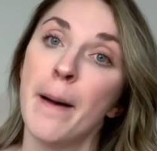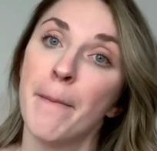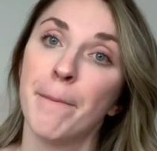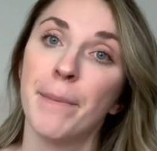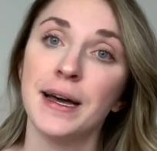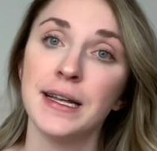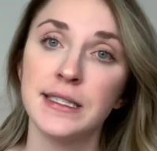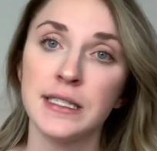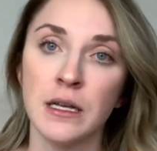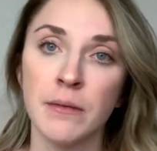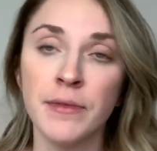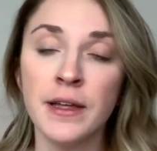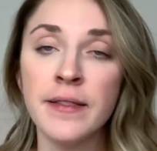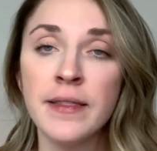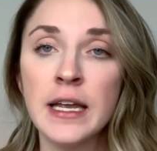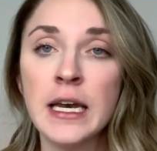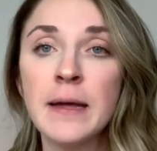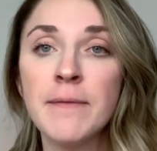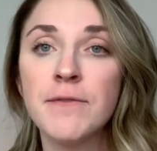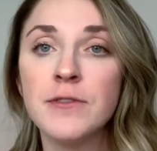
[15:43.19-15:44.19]
but it's something
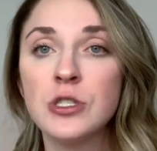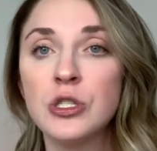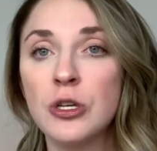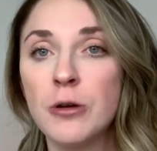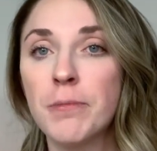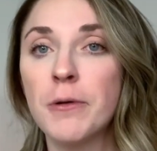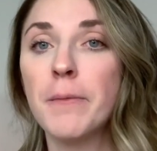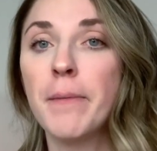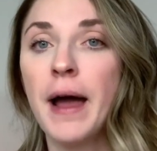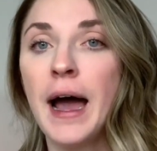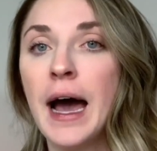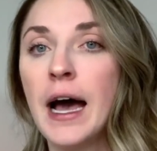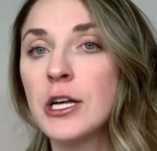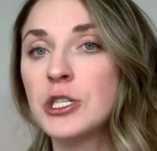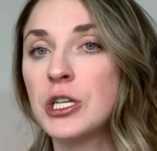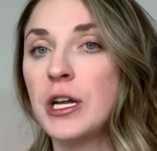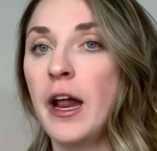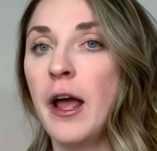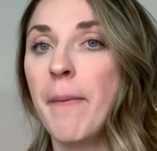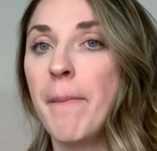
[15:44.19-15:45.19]
that I'm super passionate